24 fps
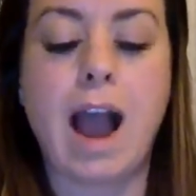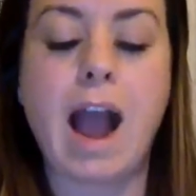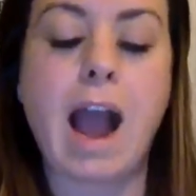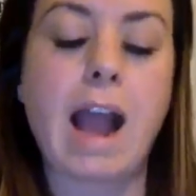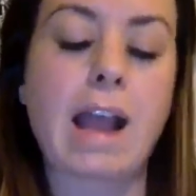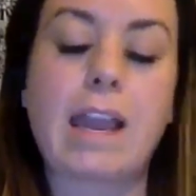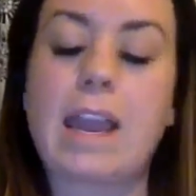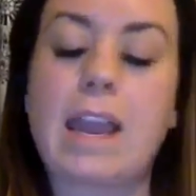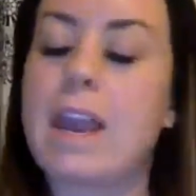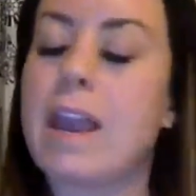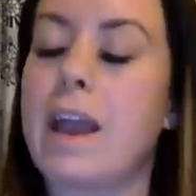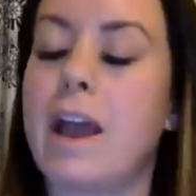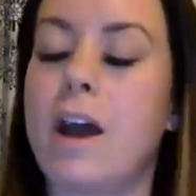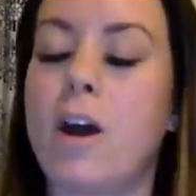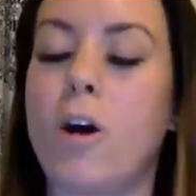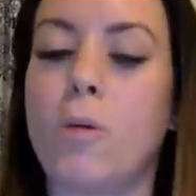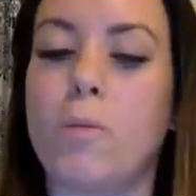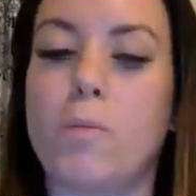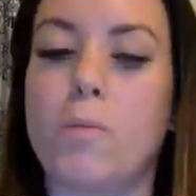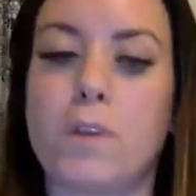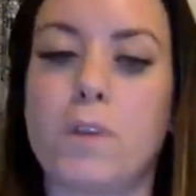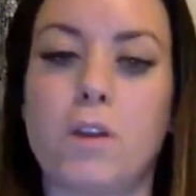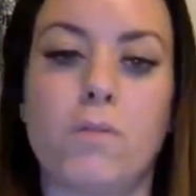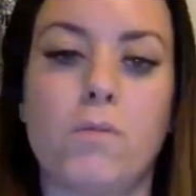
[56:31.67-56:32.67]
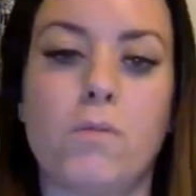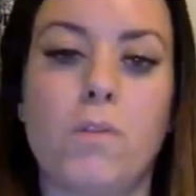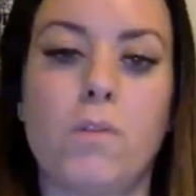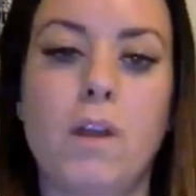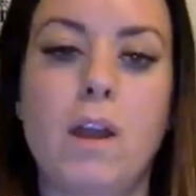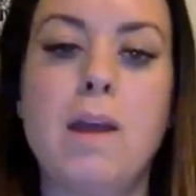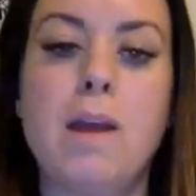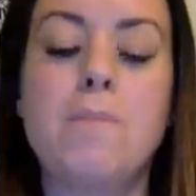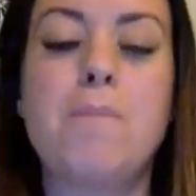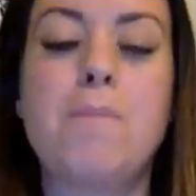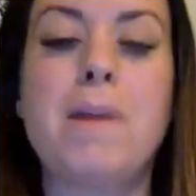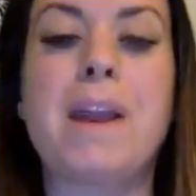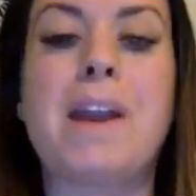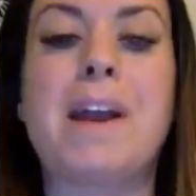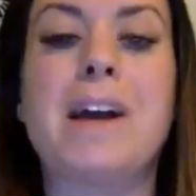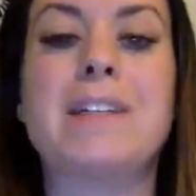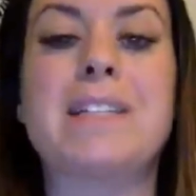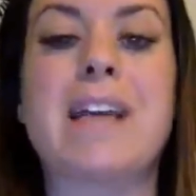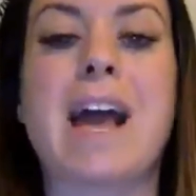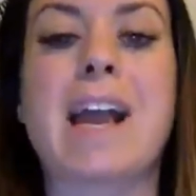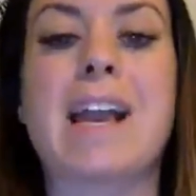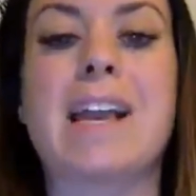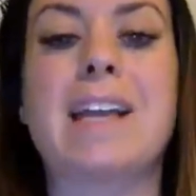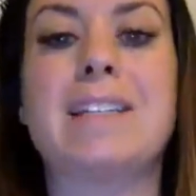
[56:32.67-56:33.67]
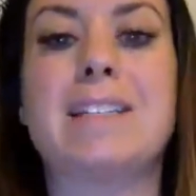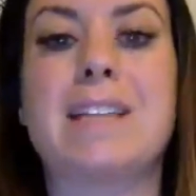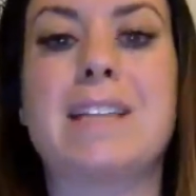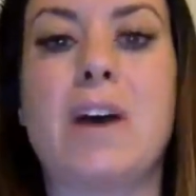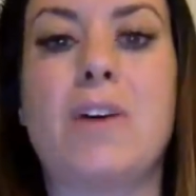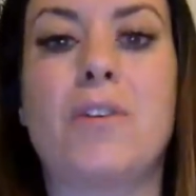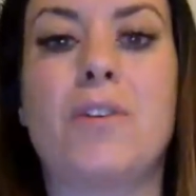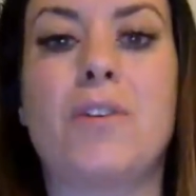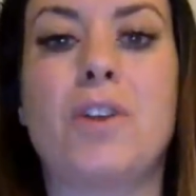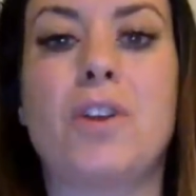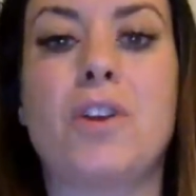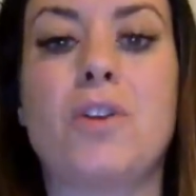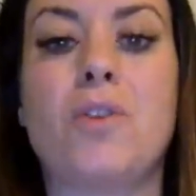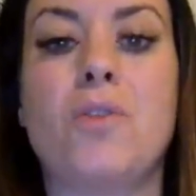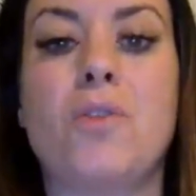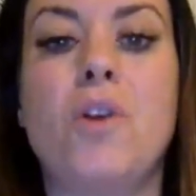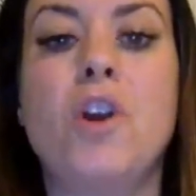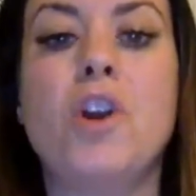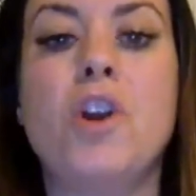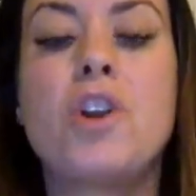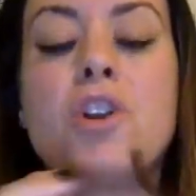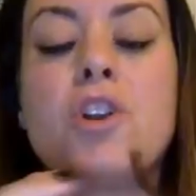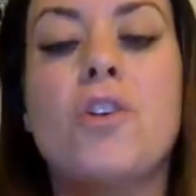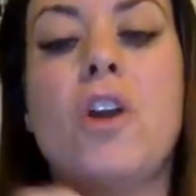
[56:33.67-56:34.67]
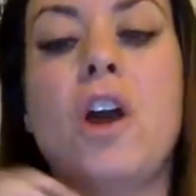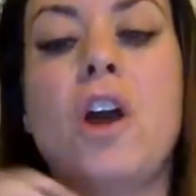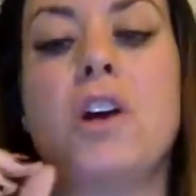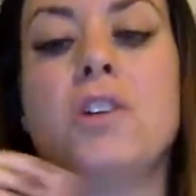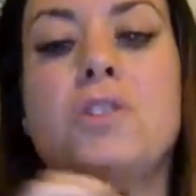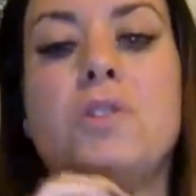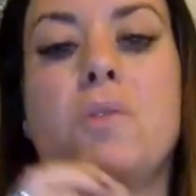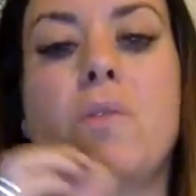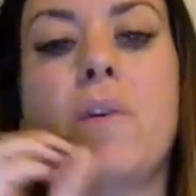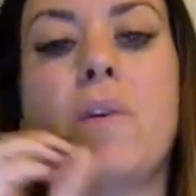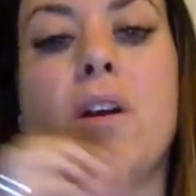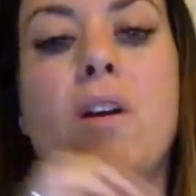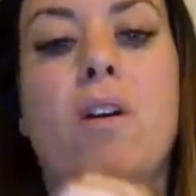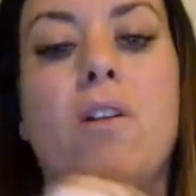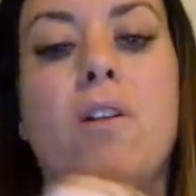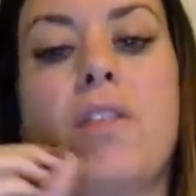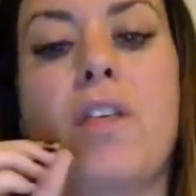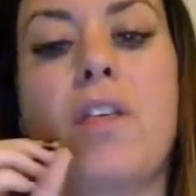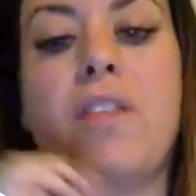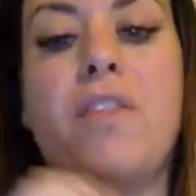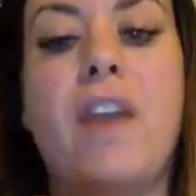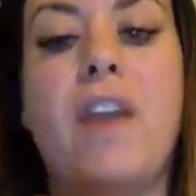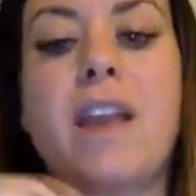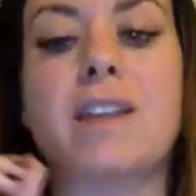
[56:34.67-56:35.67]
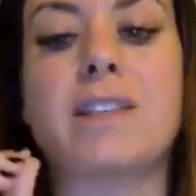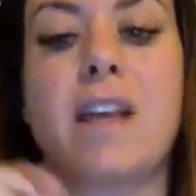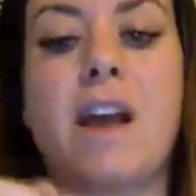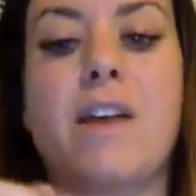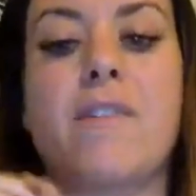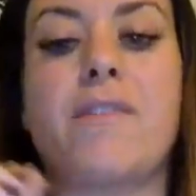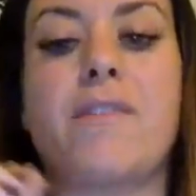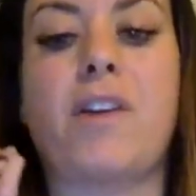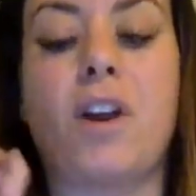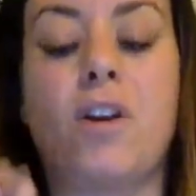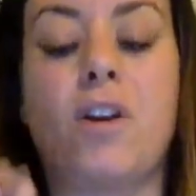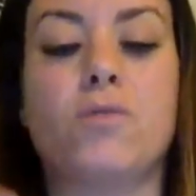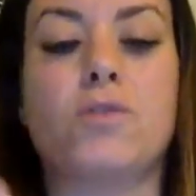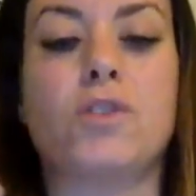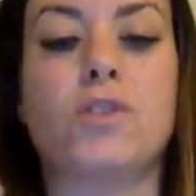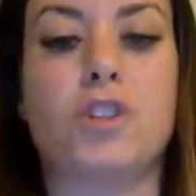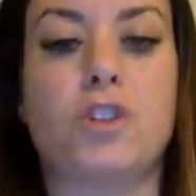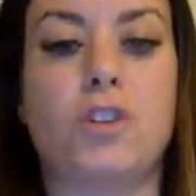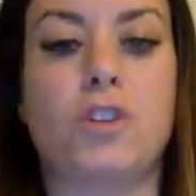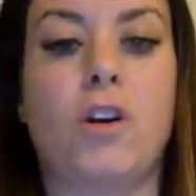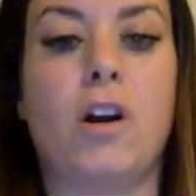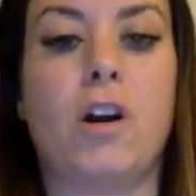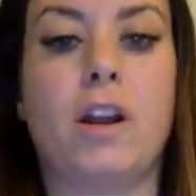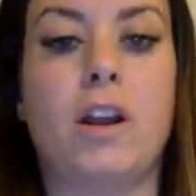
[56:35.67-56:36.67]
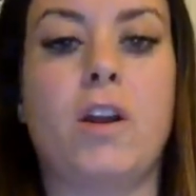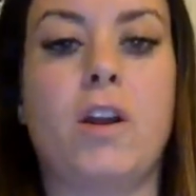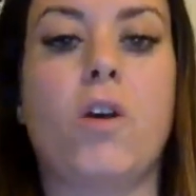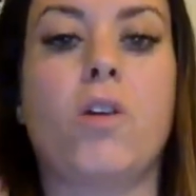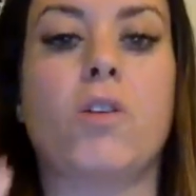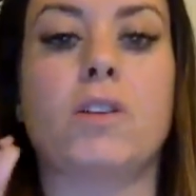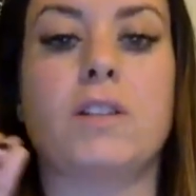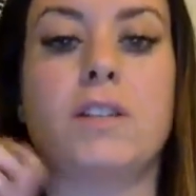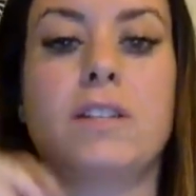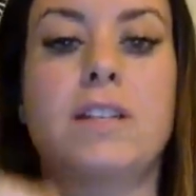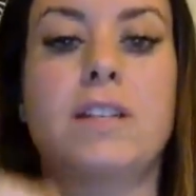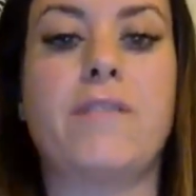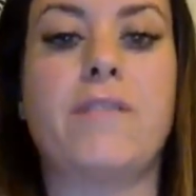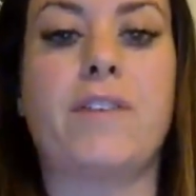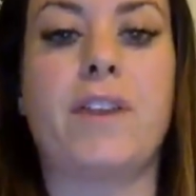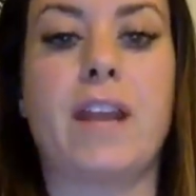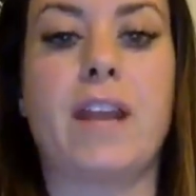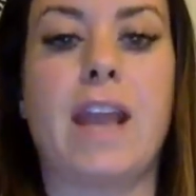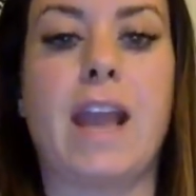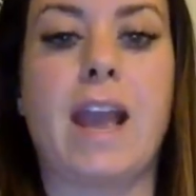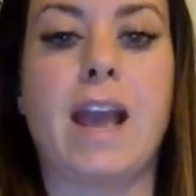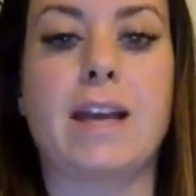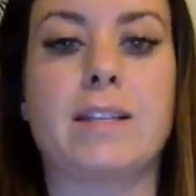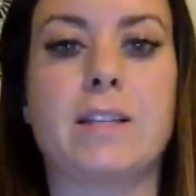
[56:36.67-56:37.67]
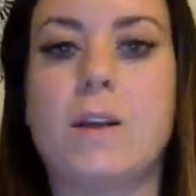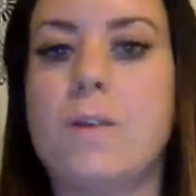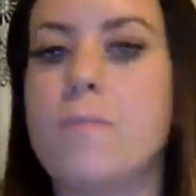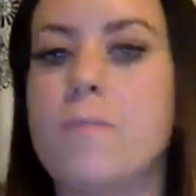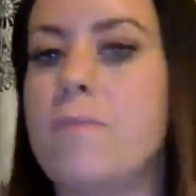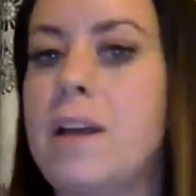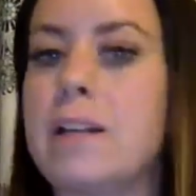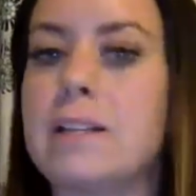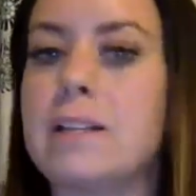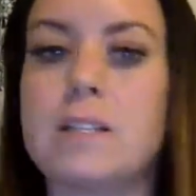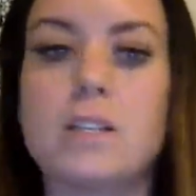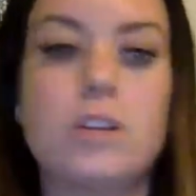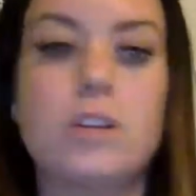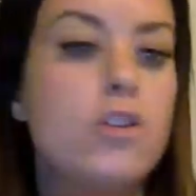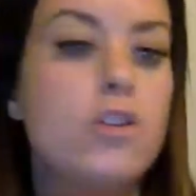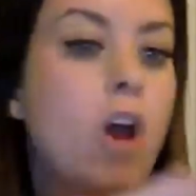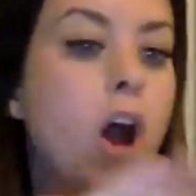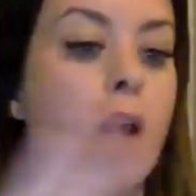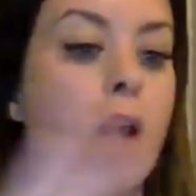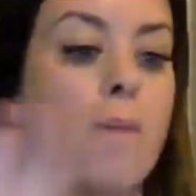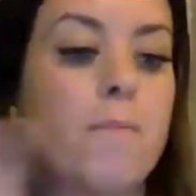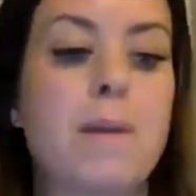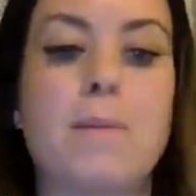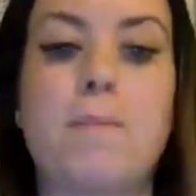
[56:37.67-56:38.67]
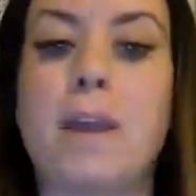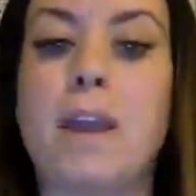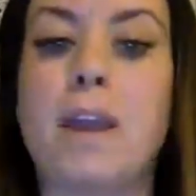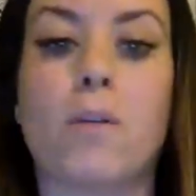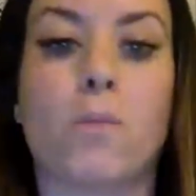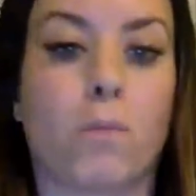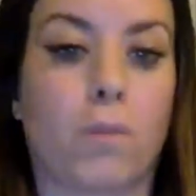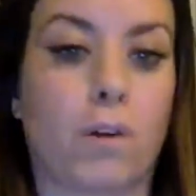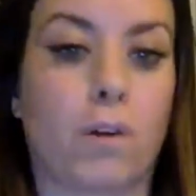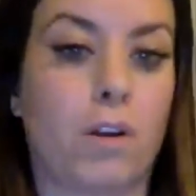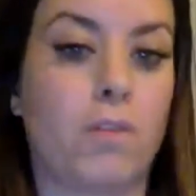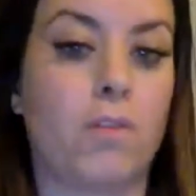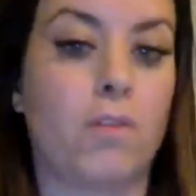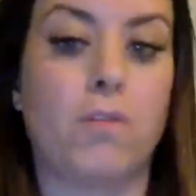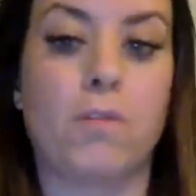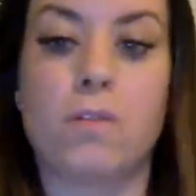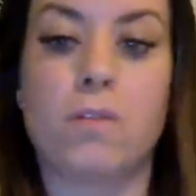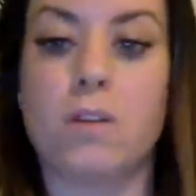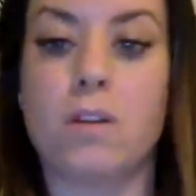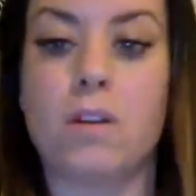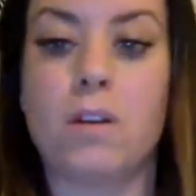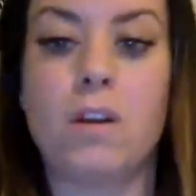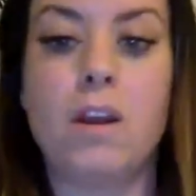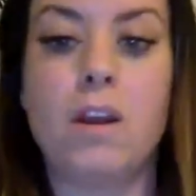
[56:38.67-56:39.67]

I can't help you because I can tell you you're not doing all the things I've coached on or Stephanie has. That's not me being rude.